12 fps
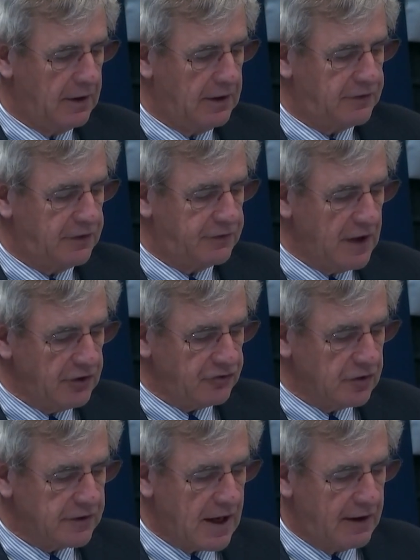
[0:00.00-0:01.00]
Its
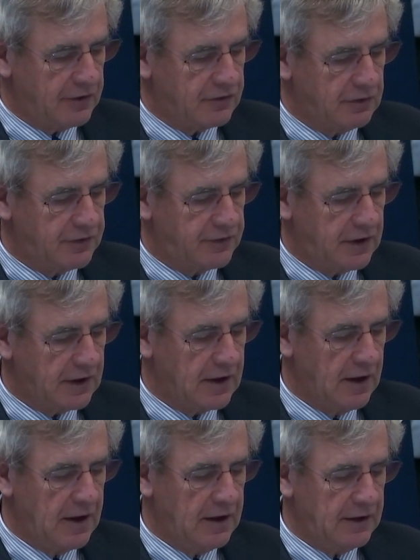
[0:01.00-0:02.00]
essential
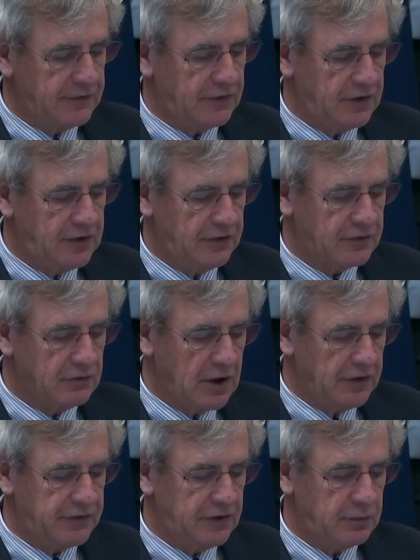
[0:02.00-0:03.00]
characteristic is that it is
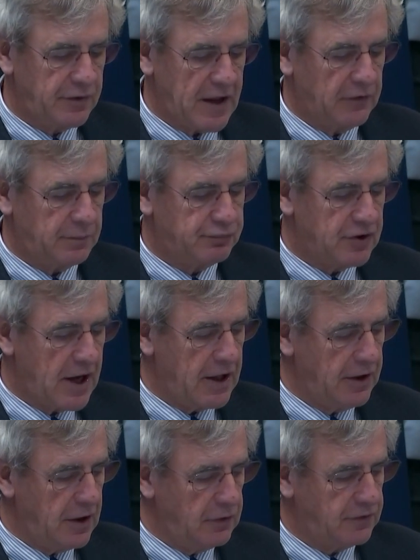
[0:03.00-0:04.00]
granted without
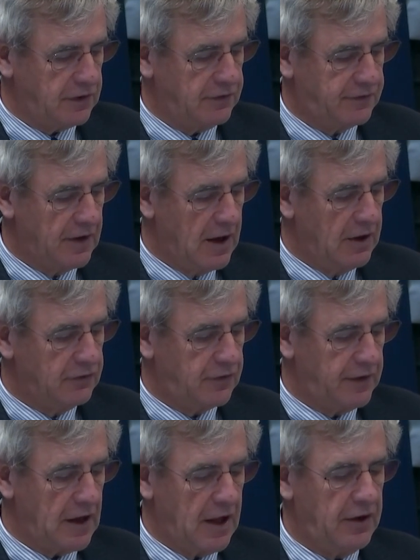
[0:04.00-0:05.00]
prior notice to
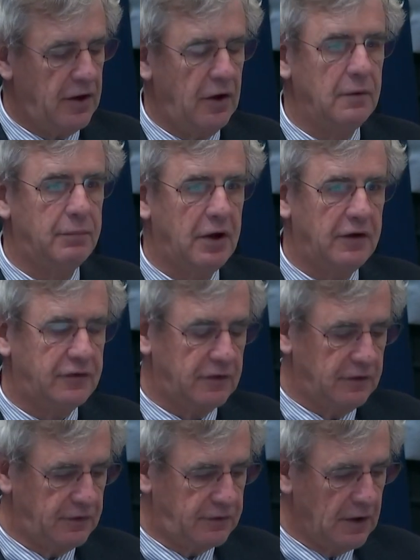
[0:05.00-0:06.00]
the unknown
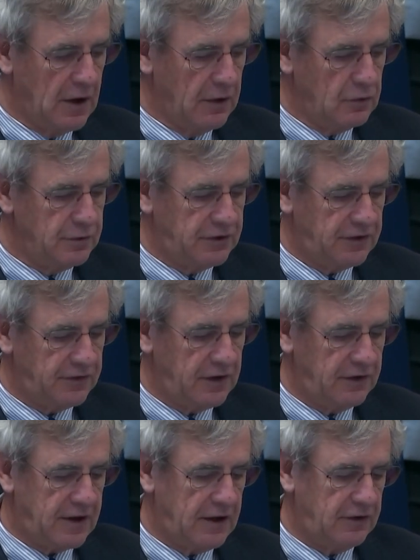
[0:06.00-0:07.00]
persons whom it is
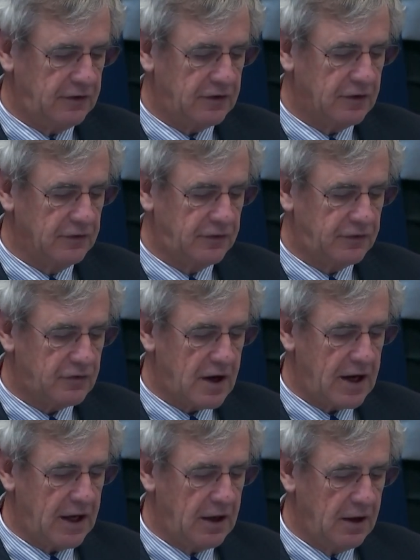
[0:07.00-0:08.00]
intended to
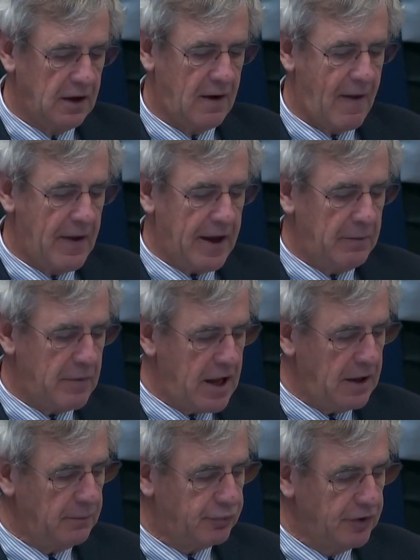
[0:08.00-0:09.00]
constrain, and
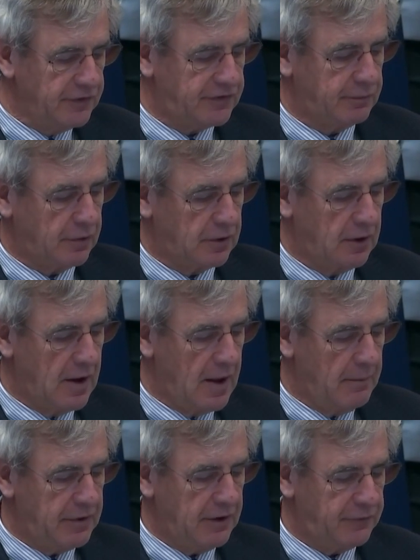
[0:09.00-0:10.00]
may in principle
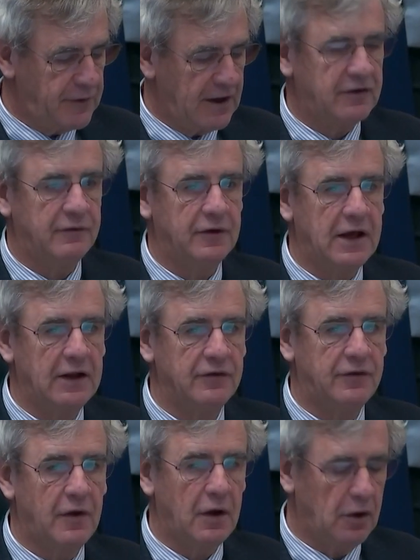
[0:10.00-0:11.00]
be effective
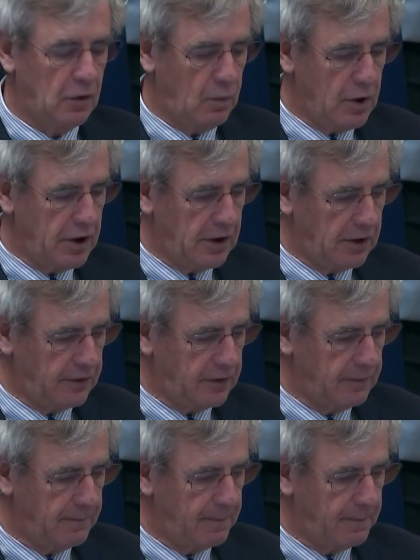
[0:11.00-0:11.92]
against the whole world.